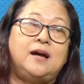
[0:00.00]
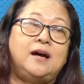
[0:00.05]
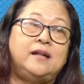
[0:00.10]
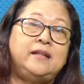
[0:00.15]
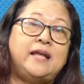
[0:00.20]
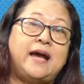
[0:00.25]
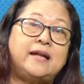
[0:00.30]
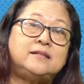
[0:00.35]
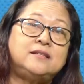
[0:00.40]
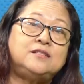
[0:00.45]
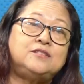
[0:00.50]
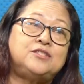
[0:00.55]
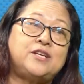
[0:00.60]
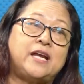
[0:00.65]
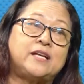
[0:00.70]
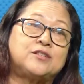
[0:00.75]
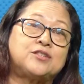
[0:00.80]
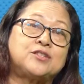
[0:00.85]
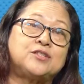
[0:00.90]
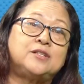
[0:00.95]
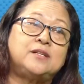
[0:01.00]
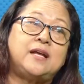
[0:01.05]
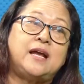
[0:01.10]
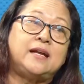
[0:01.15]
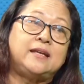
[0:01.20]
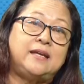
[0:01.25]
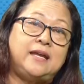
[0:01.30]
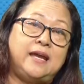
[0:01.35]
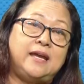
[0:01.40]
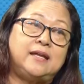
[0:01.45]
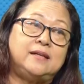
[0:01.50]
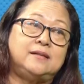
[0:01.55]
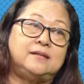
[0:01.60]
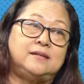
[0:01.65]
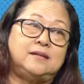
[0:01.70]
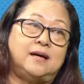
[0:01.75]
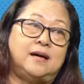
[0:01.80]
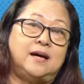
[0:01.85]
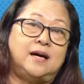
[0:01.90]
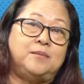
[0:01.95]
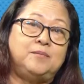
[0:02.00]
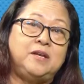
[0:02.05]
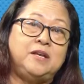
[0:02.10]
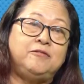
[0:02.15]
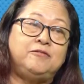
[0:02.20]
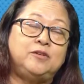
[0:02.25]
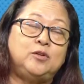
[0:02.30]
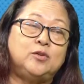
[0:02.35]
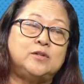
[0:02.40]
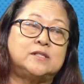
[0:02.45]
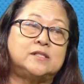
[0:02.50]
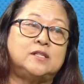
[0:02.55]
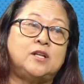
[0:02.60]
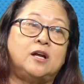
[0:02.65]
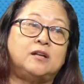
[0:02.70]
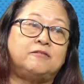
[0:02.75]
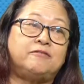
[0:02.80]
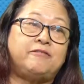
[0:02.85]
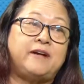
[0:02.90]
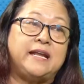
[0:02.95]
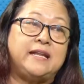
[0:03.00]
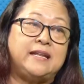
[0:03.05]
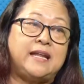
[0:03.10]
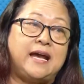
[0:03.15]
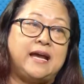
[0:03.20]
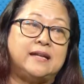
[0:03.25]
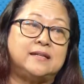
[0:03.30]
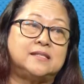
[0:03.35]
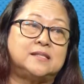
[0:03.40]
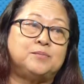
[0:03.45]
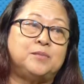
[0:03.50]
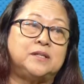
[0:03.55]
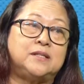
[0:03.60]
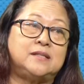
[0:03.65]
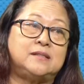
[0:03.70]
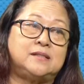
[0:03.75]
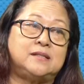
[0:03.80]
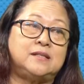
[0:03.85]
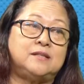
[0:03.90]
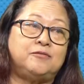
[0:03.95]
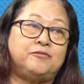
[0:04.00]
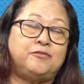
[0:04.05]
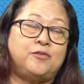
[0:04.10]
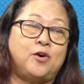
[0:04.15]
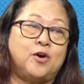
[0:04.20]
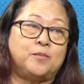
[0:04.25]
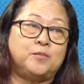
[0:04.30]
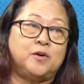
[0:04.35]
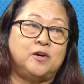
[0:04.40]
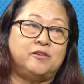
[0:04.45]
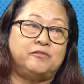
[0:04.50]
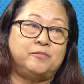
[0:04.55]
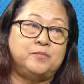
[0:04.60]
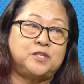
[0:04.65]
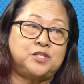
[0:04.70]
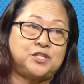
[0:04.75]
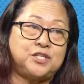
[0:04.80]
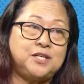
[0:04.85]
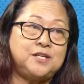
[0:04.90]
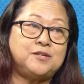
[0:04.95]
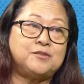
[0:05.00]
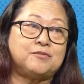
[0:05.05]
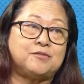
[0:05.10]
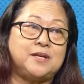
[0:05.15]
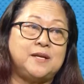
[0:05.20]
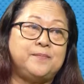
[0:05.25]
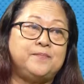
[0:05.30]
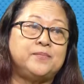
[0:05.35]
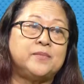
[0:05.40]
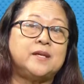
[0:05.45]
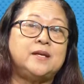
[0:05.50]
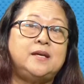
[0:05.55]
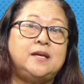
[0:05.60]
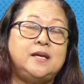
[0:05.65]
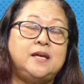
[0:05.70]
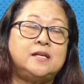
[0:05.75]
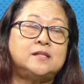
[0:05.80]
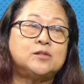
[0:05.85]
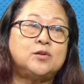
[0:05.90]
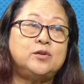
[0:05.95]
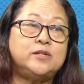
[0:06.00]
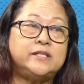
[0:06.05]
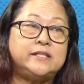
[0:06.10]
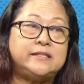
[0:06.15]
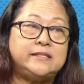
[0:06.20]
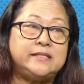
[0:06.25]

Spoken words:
that injection, again, even though it's not finance, but it's in the form of machinery, is going to